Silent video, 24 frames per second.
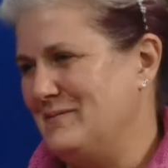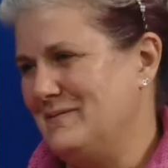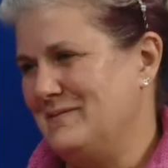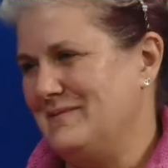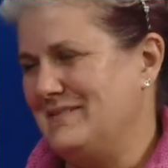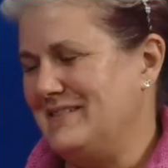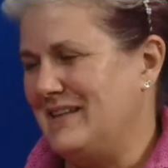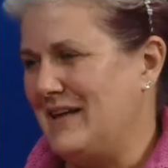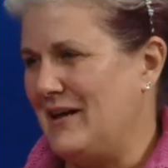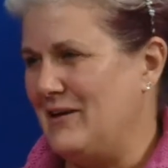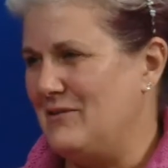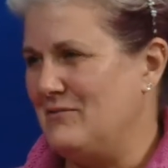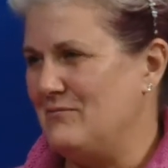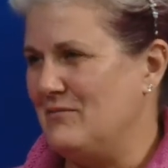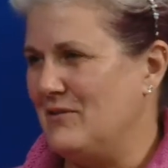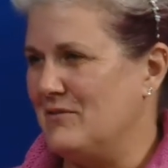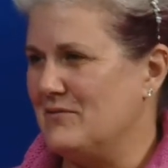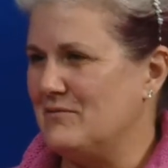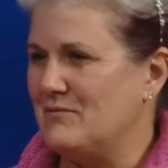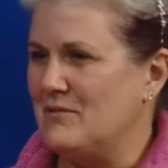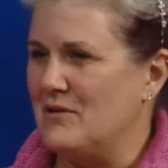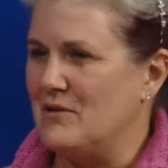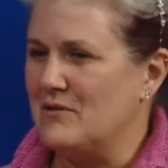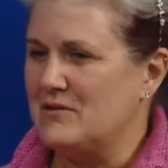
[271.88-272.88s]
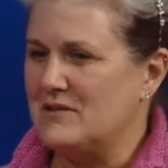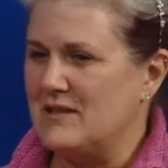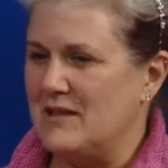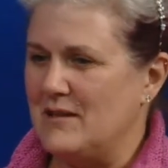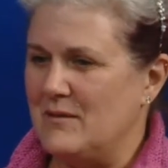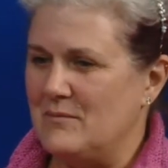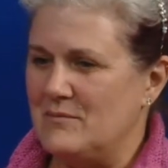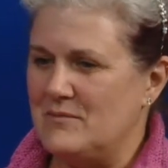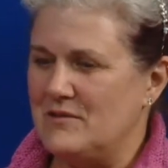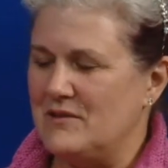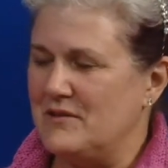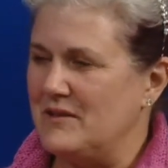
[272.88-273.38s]
What
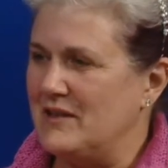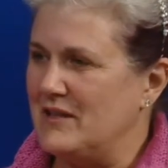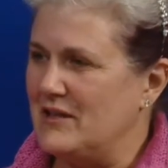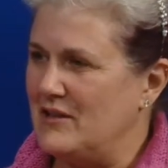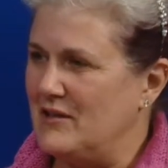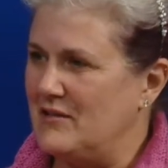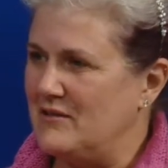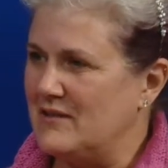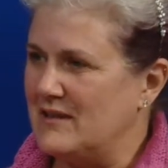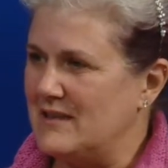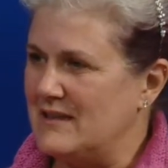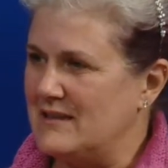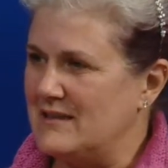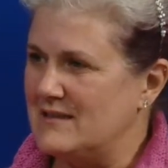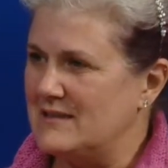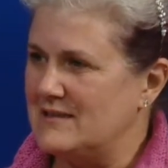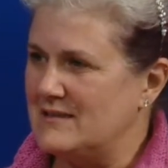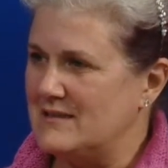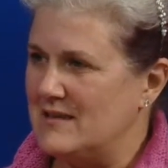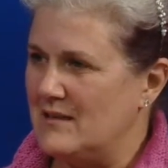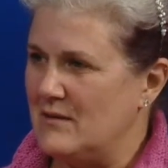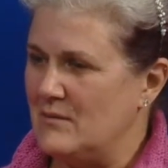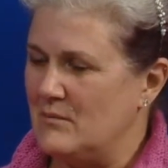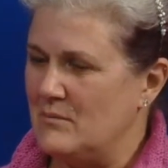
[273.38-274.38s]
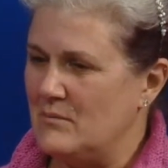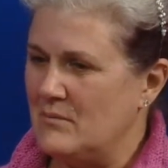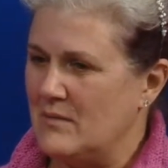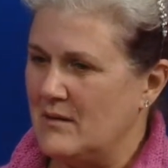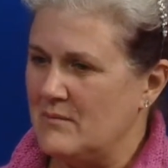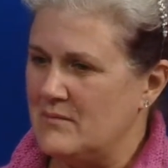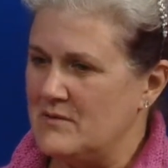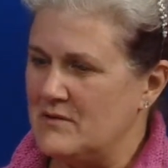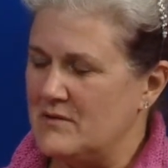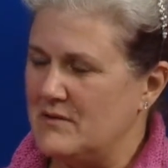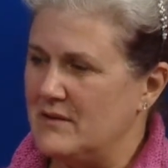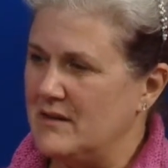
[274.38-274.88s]
I'm doing, Luke, is
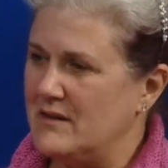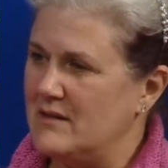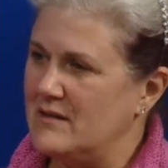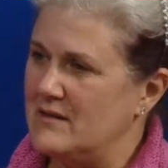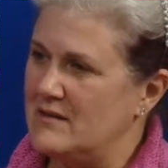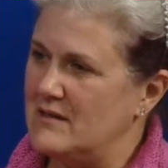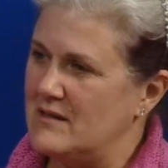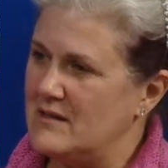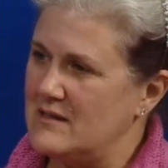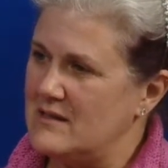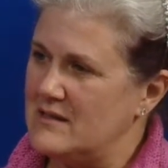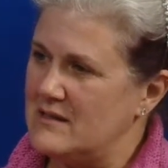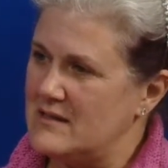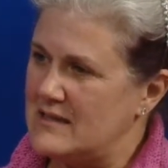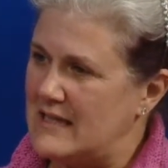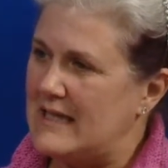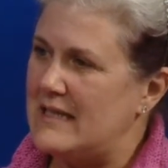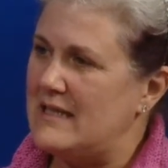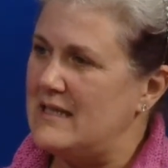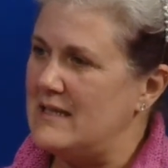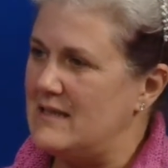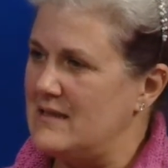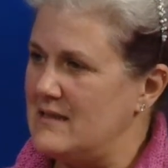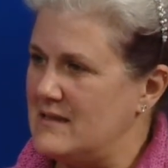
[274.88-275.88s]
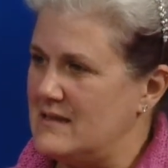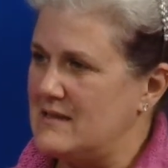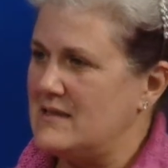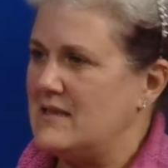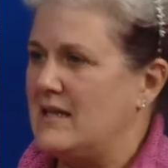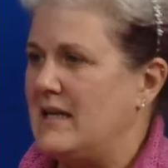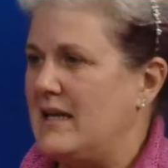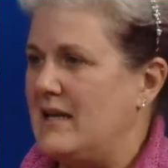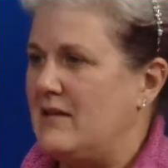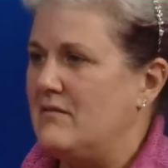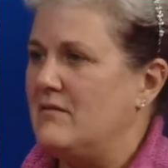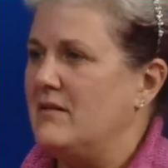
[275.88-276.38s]
I'm doing days
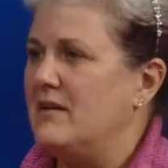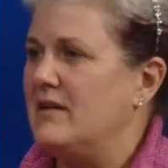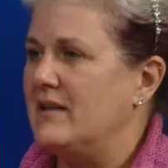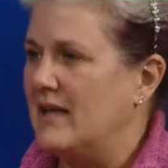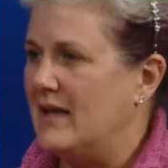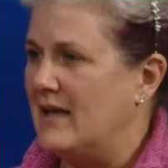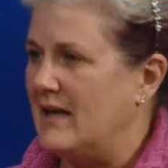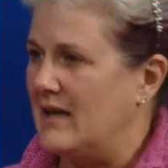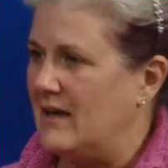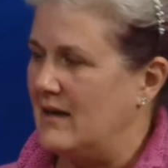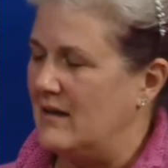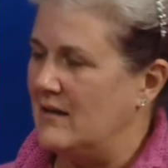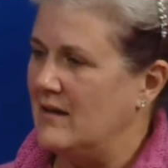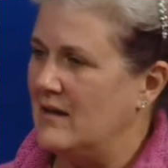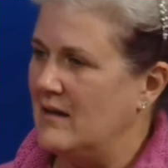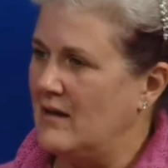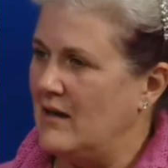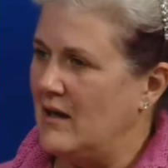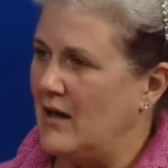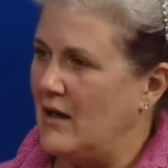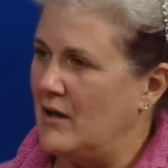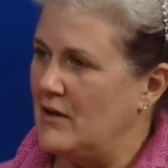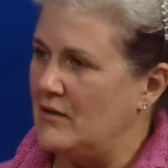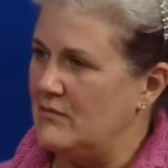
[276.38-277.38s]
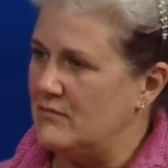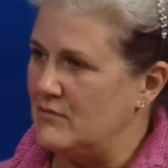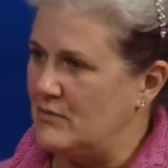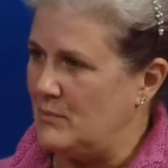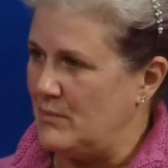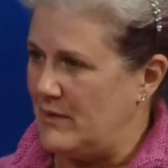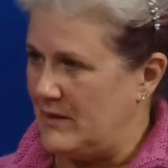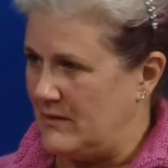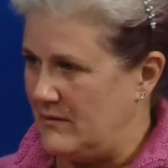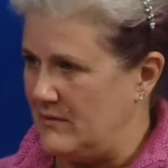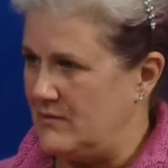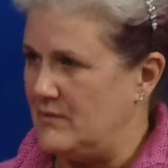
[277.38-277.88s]
here and there over a
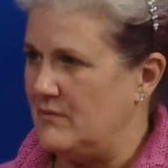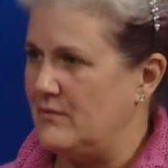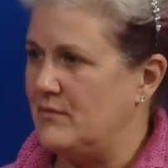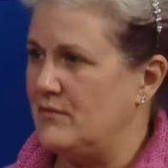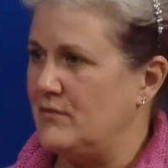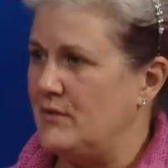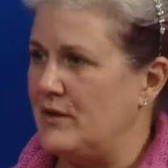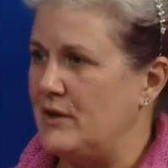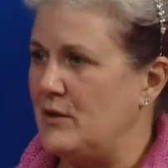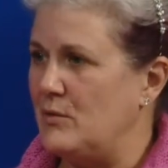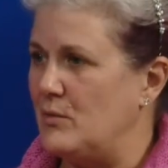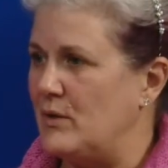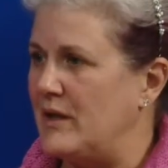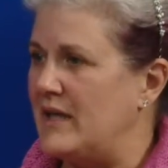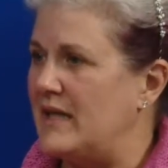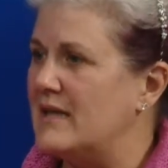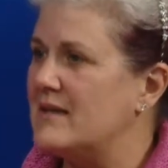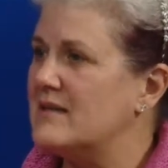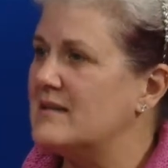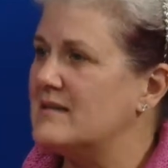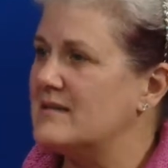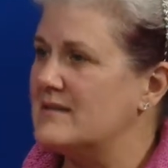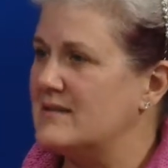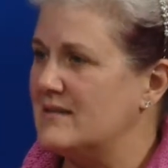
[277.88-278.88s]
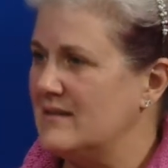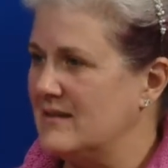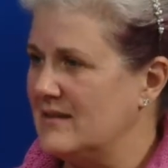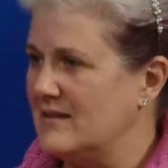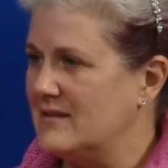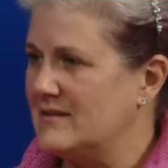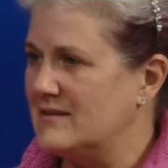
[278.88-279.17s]
period of 3 weeks.